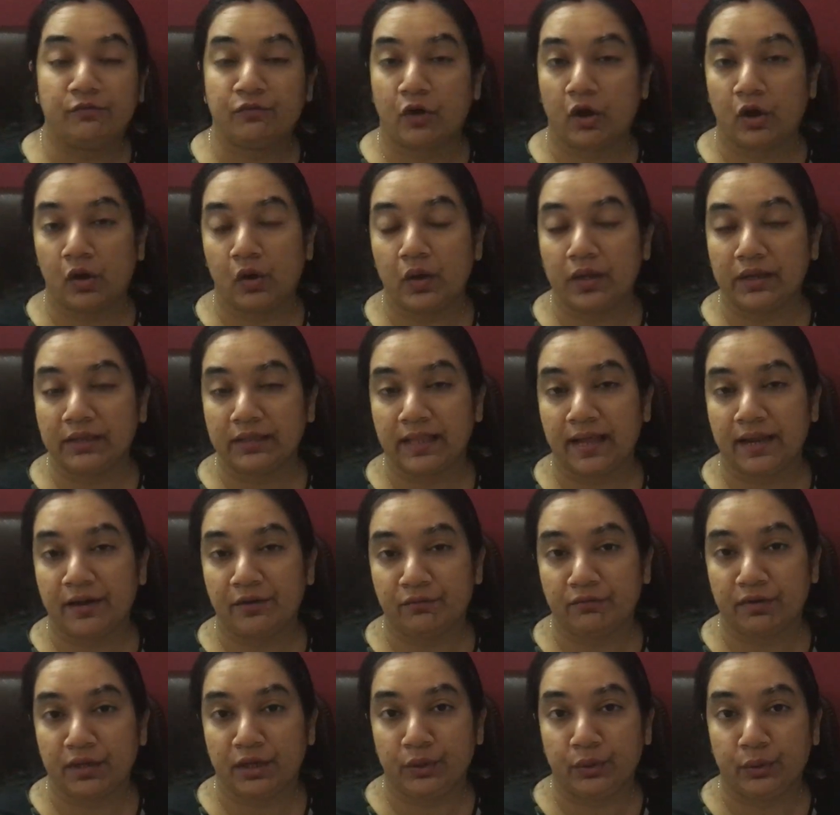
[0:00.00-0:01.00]
Following
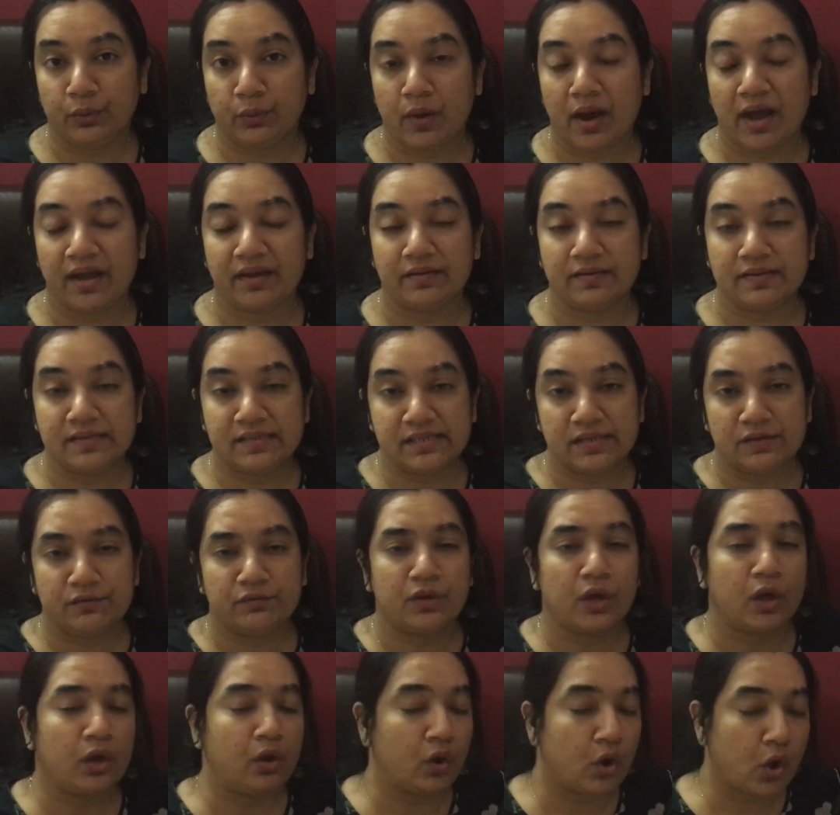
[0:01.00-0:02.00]
that video, I
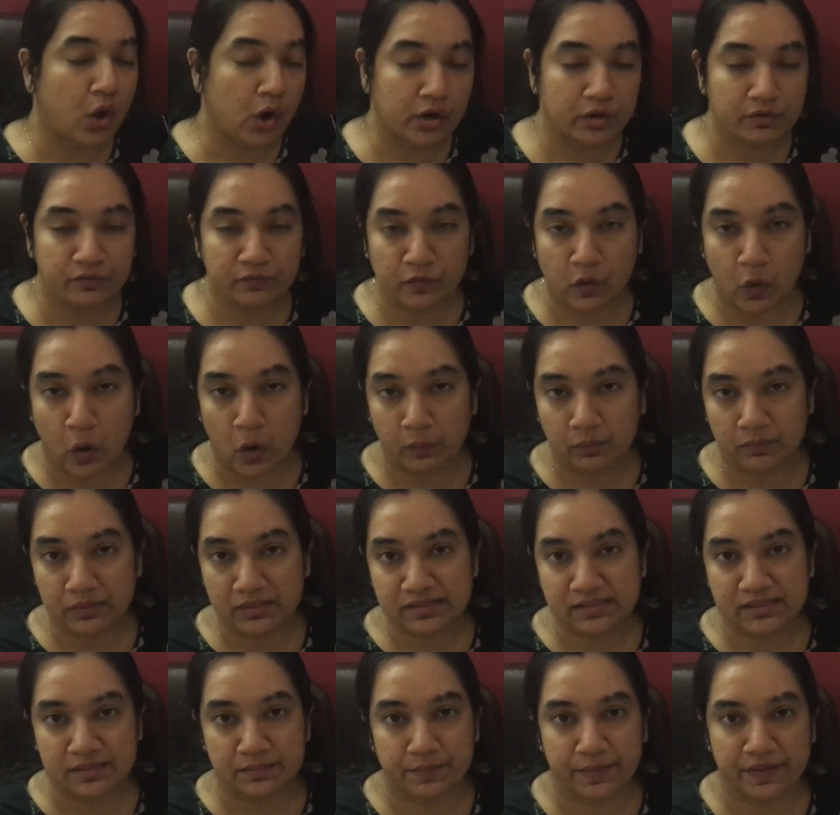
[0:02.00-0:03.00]
received a lot of
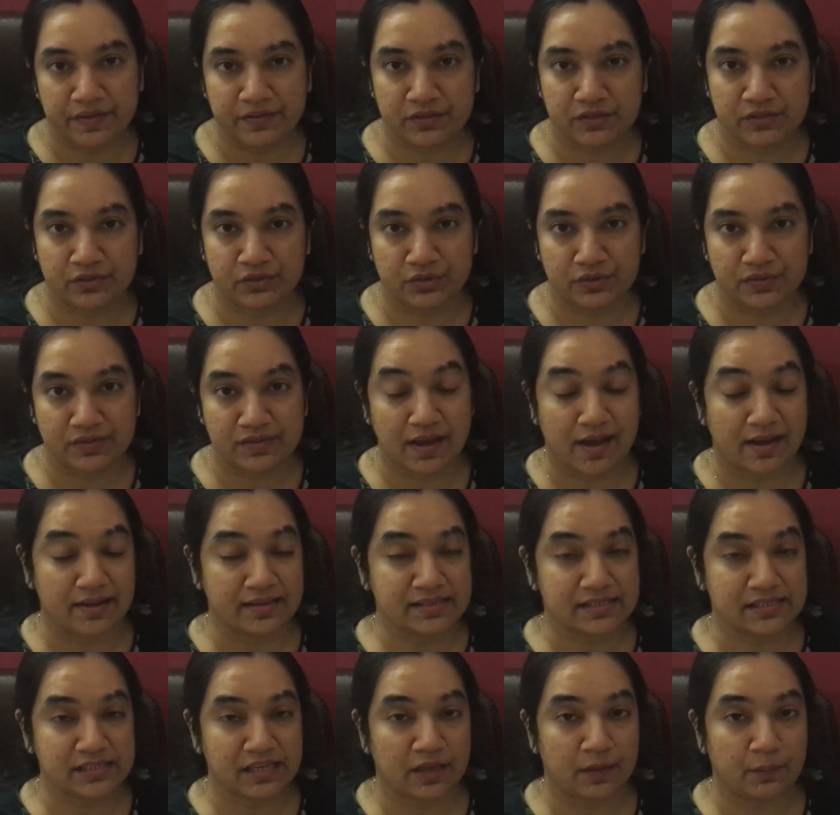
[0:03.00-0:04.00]
comments and messages
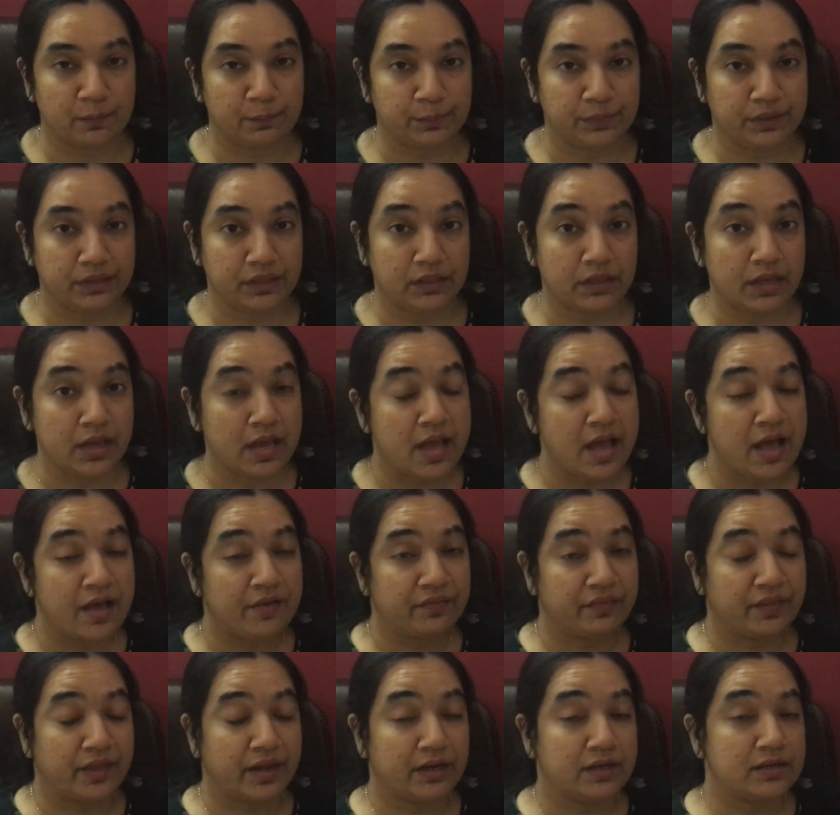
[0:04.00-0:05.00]
asking me
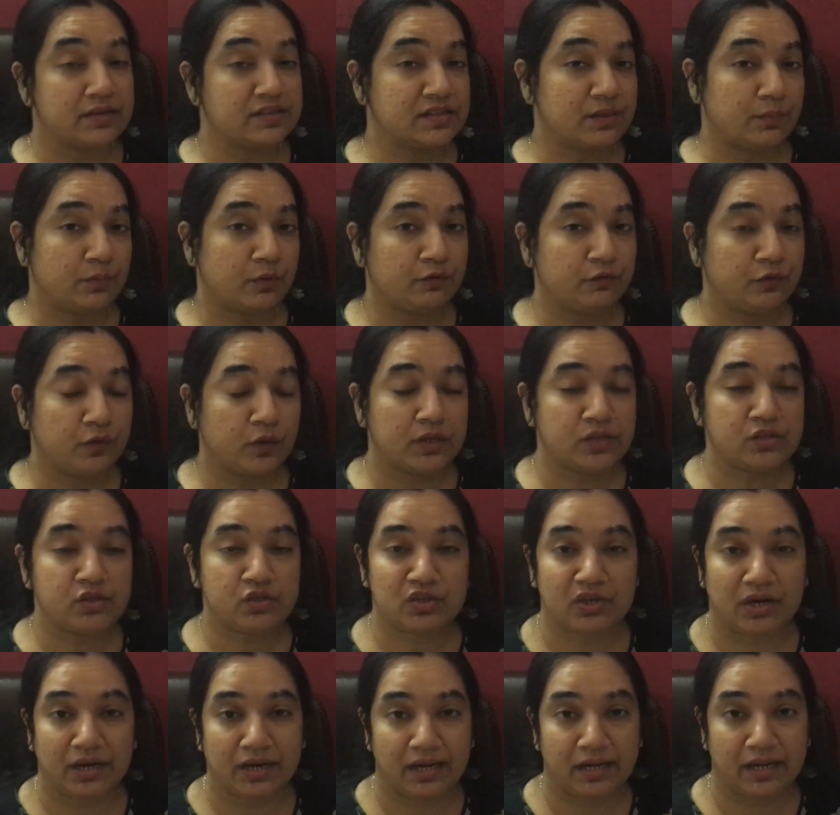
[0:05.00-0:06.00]
that some of you are
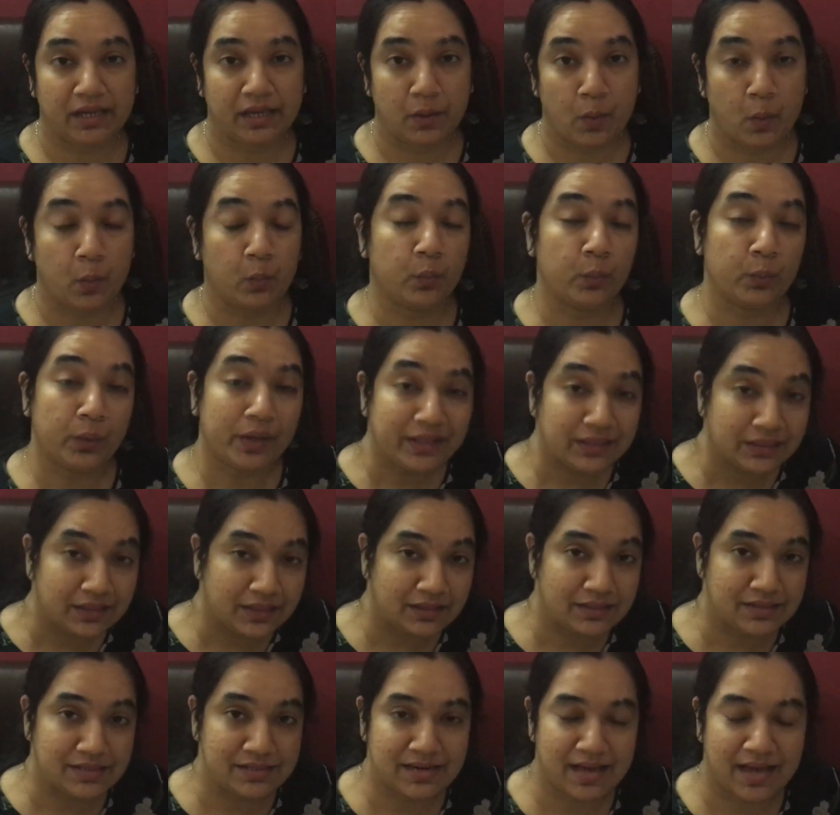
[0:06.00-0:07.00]
struggling
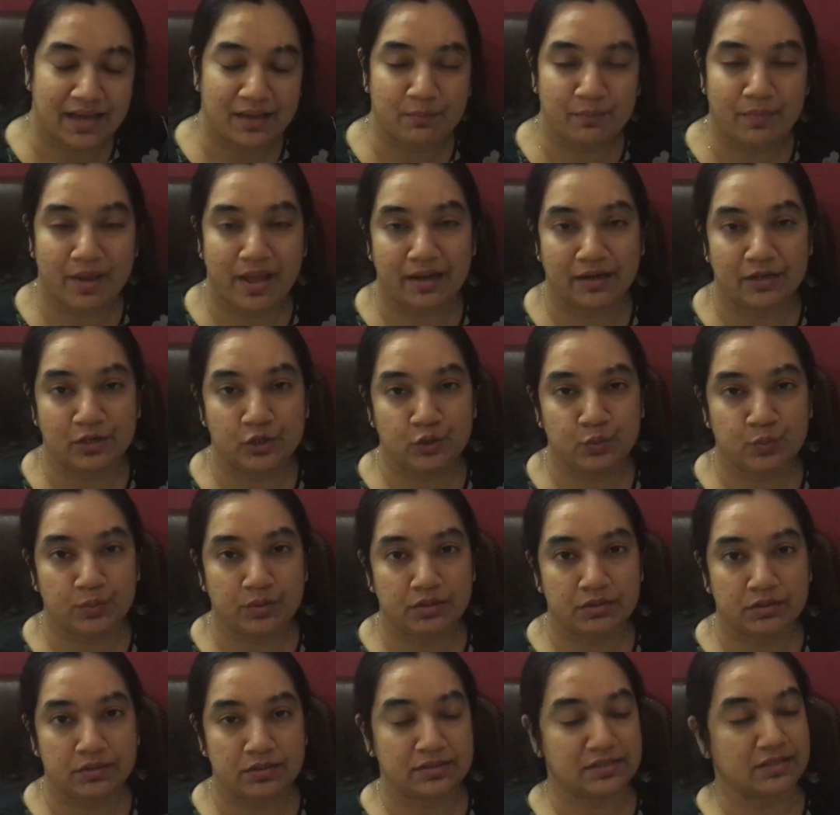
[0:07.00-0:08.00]
with the time
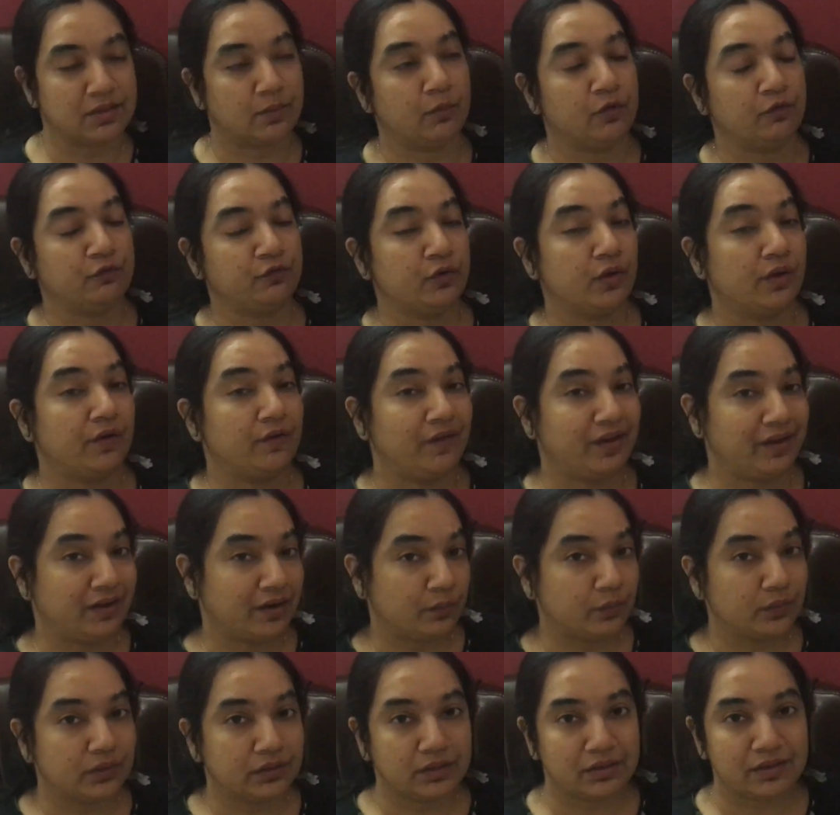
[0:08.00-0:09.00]
management, some of you are
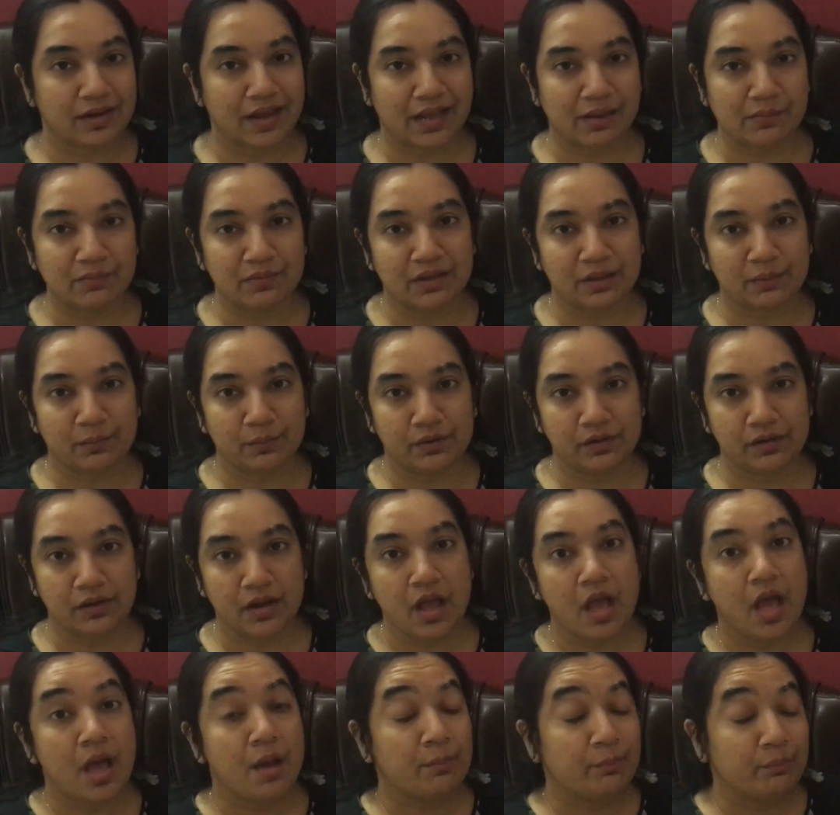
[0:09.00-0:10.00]
ready with the
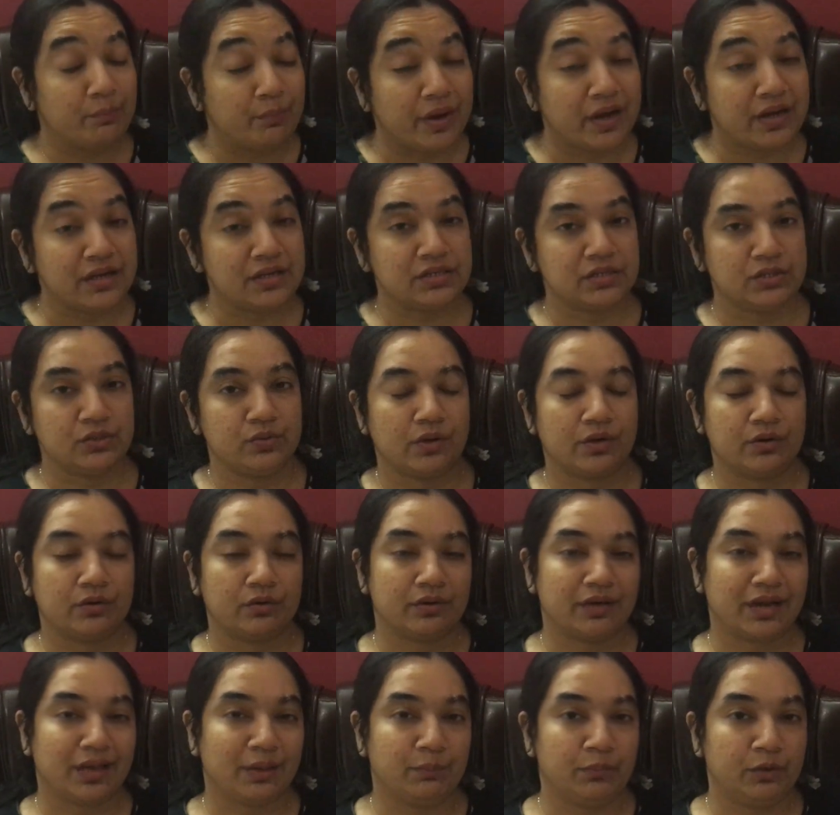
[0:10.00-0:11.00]
timetable, but you are
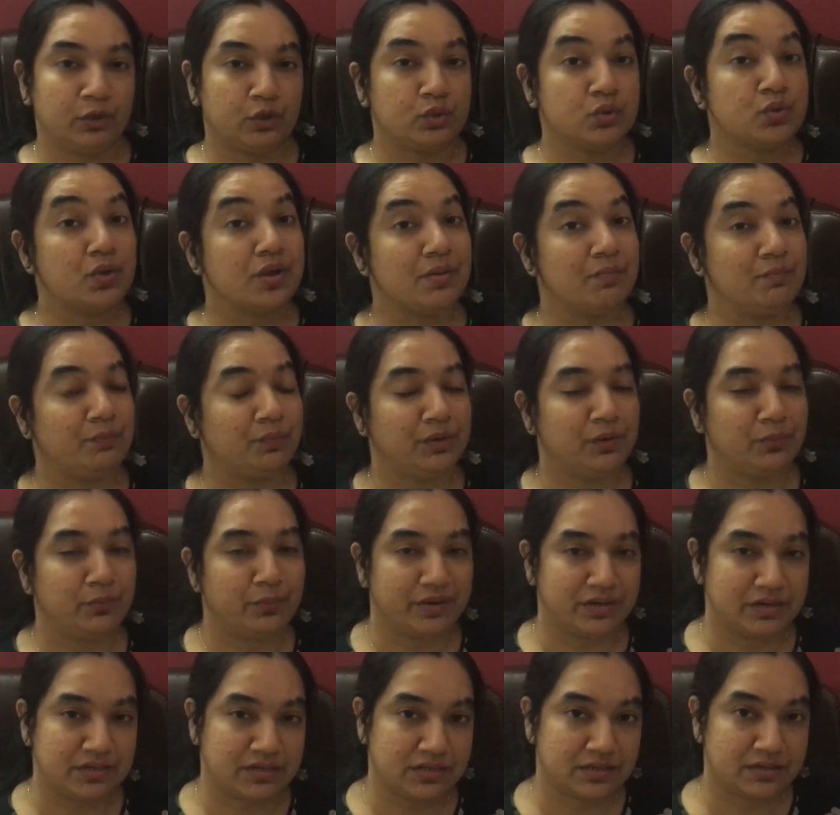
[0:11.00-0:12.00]
not able to
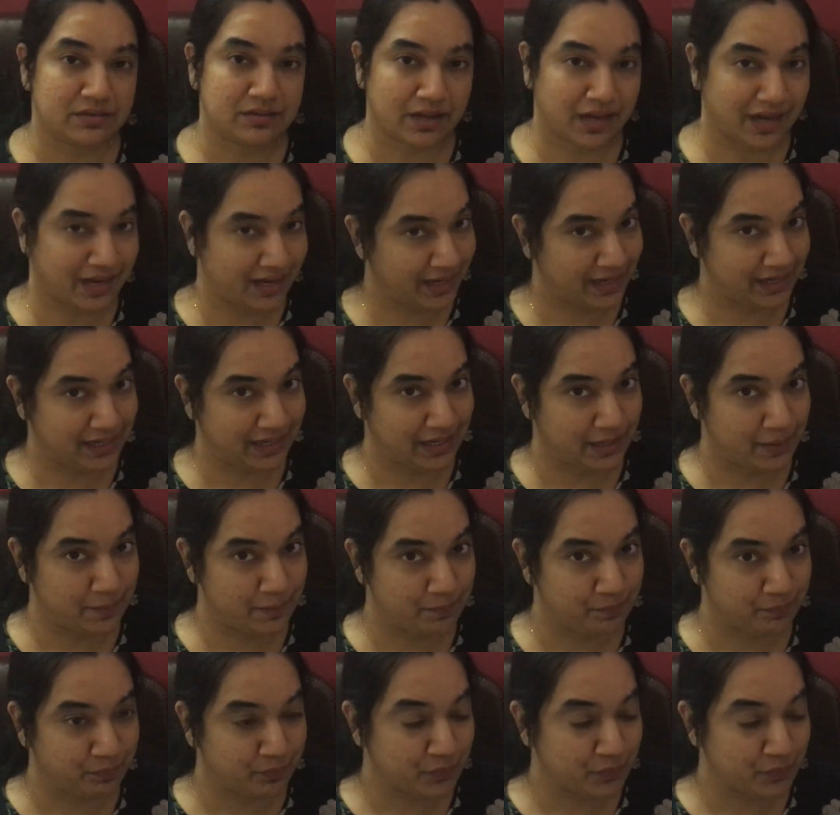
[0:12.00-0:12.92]
implement it correctly.